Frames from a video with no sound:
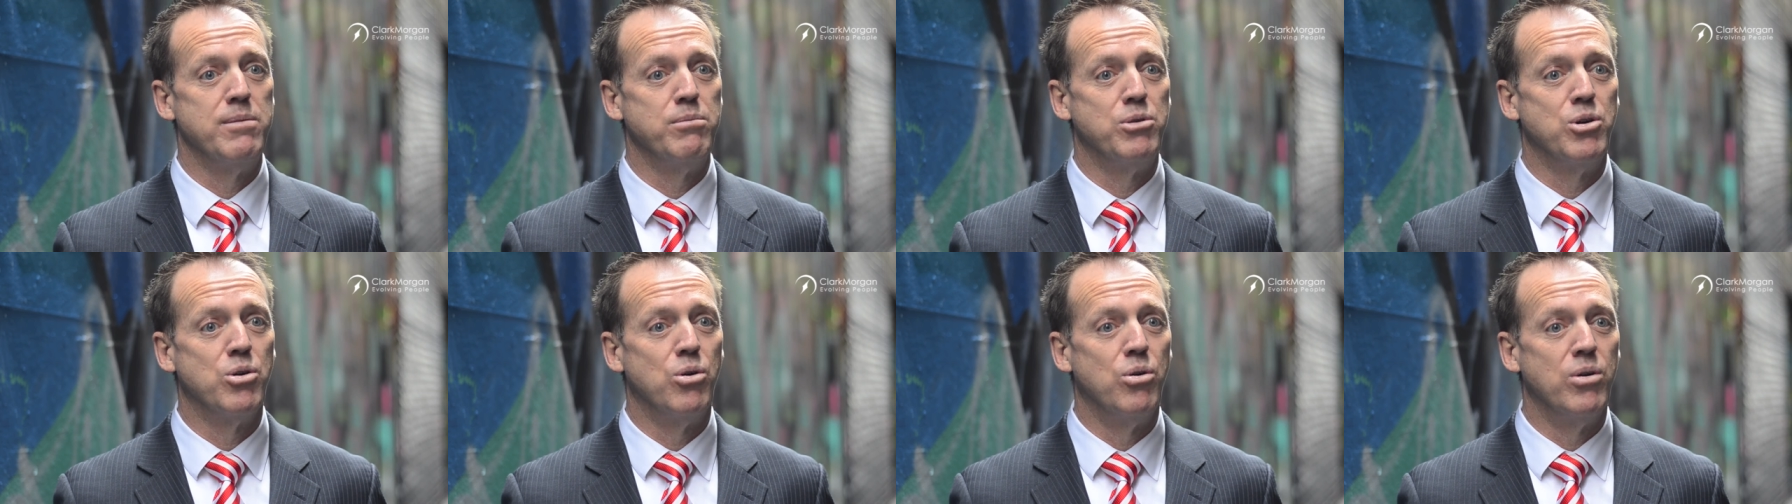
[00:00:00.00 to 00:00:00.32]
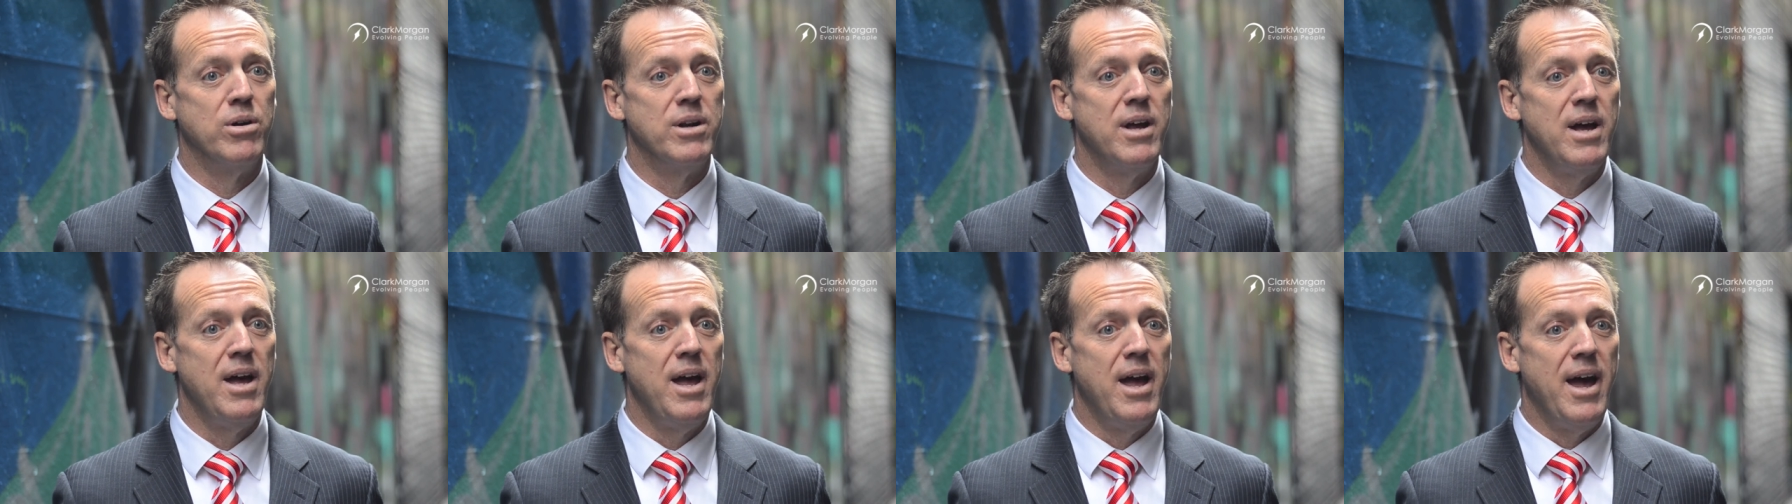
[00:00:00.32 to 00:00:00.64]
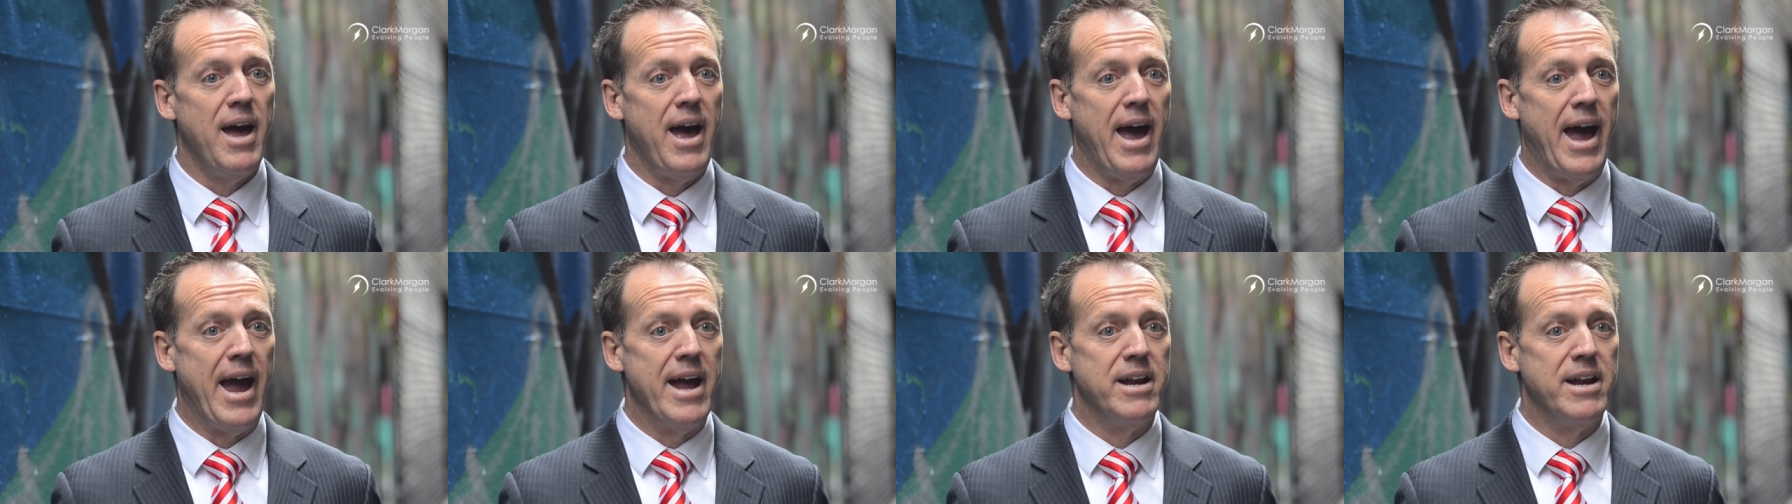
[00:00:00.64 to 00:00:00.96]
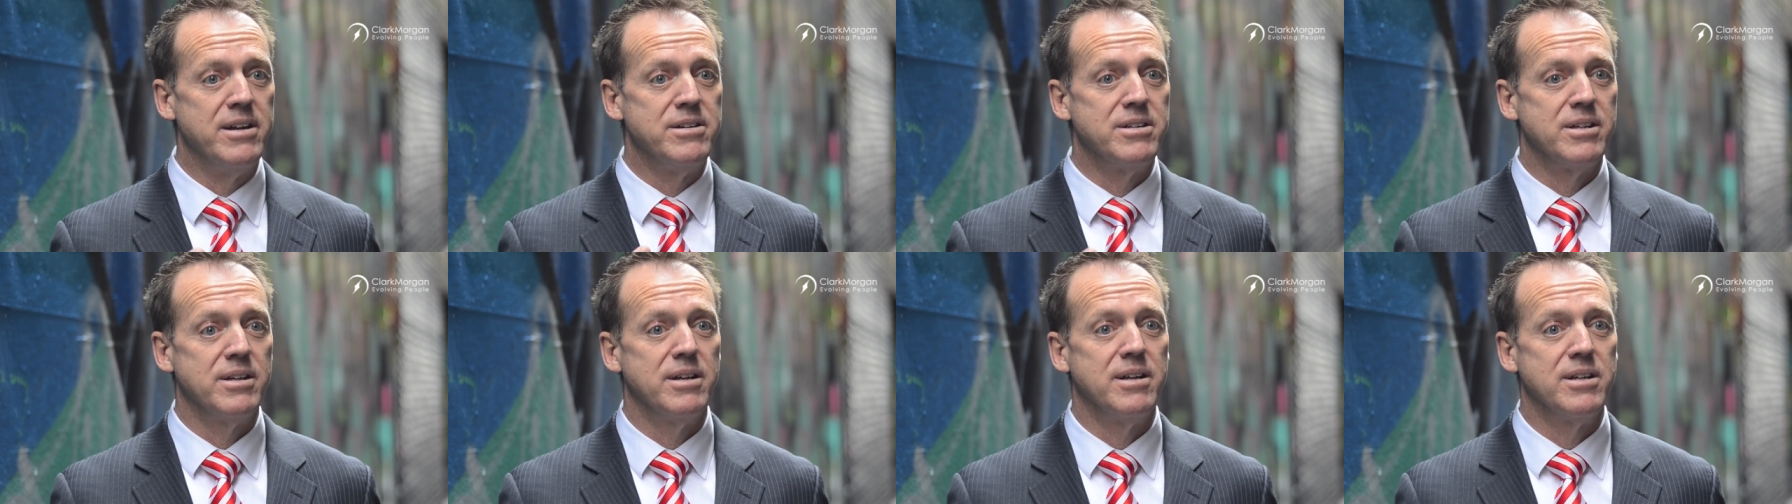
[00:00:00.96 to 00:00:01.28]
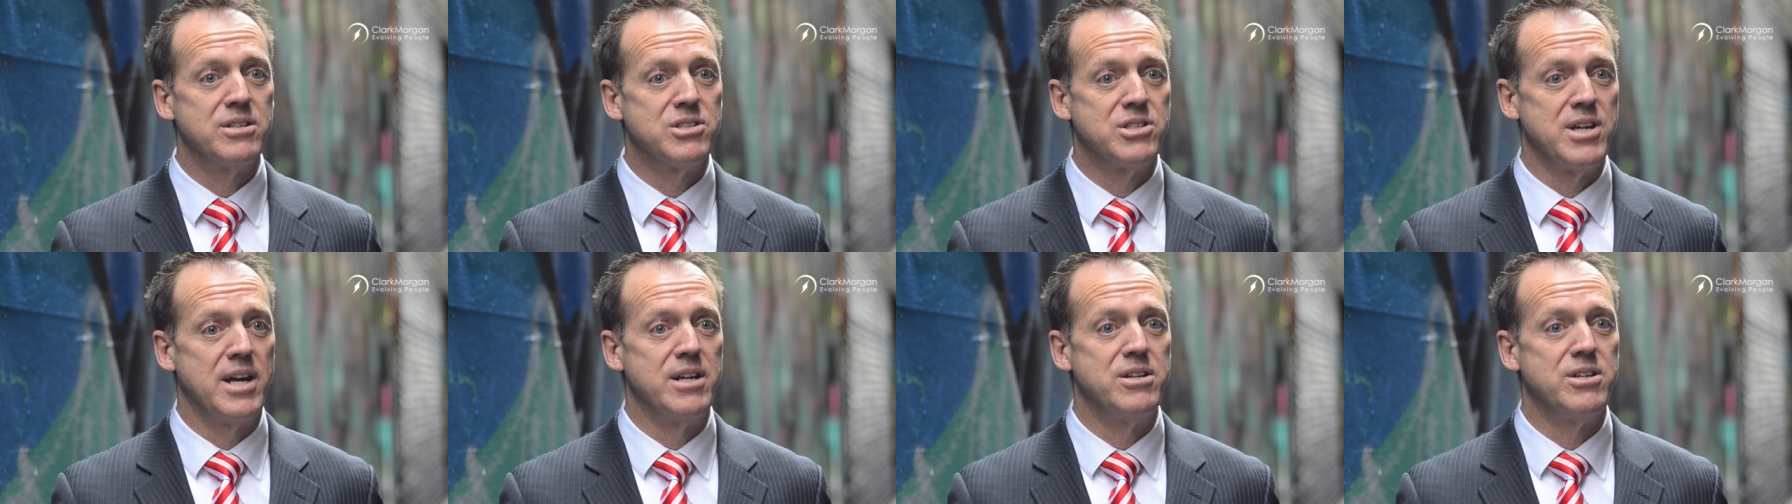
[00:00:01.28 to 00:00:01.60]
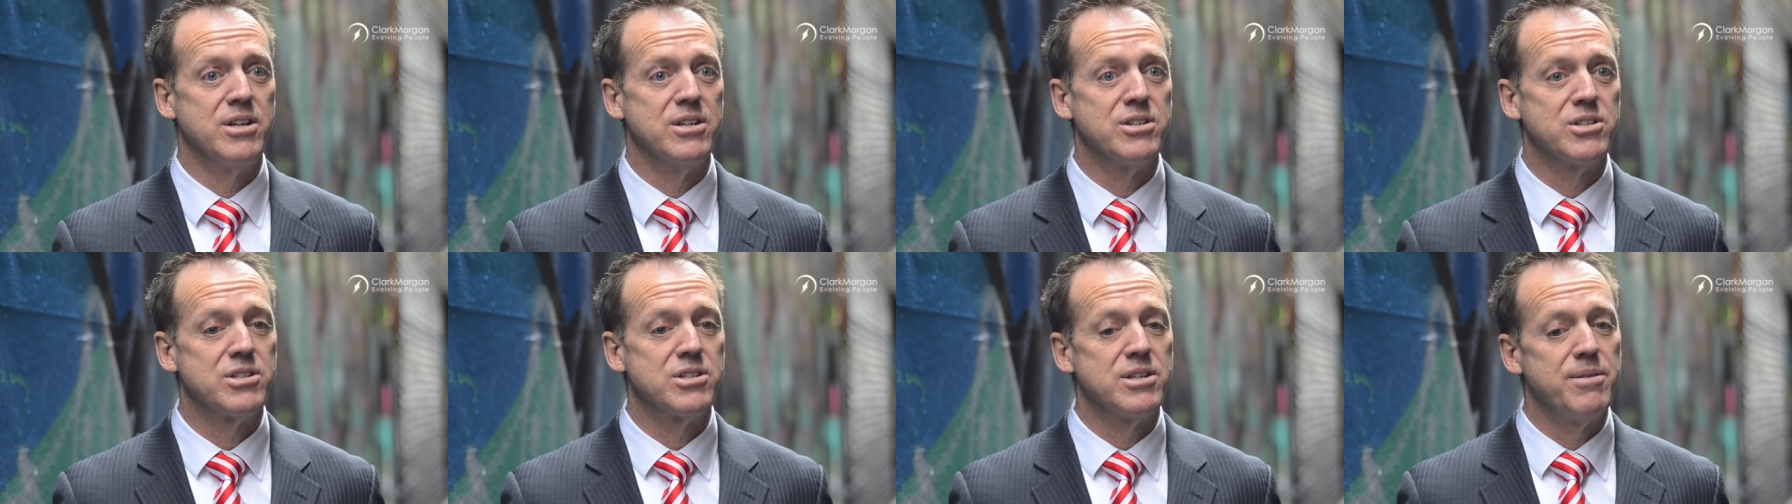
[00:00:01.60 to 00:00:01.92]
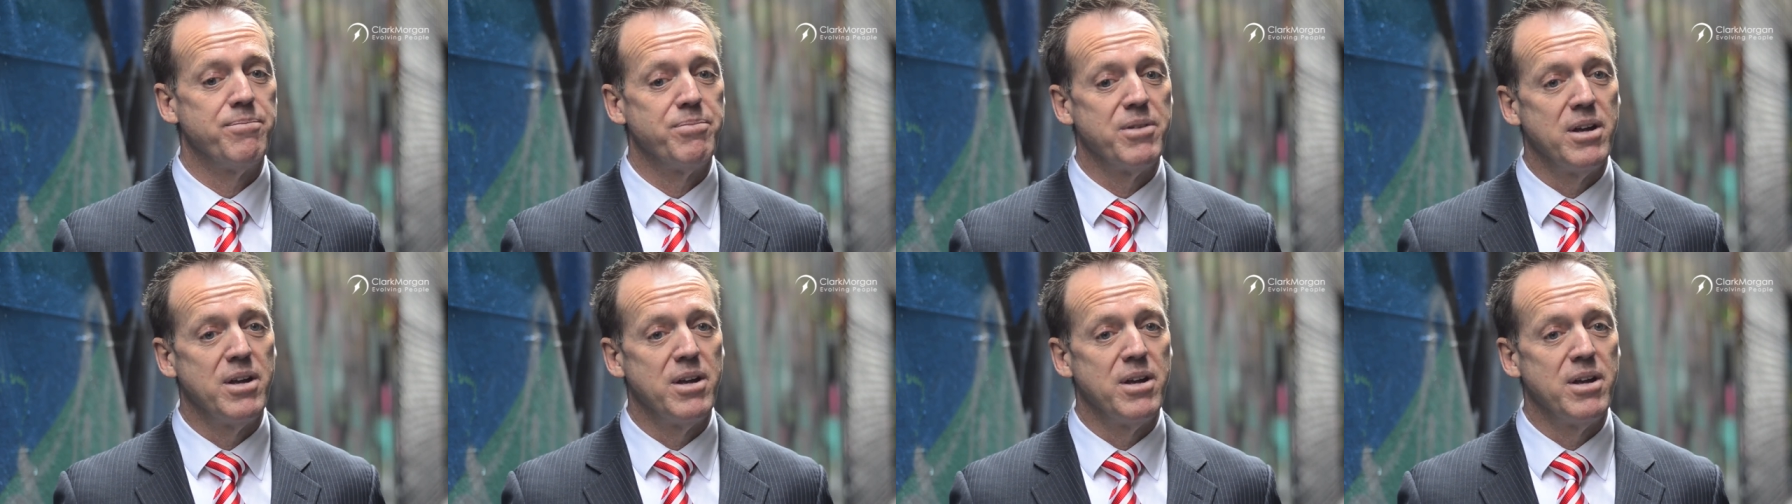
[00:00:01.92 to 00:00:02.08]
Court and sentenced.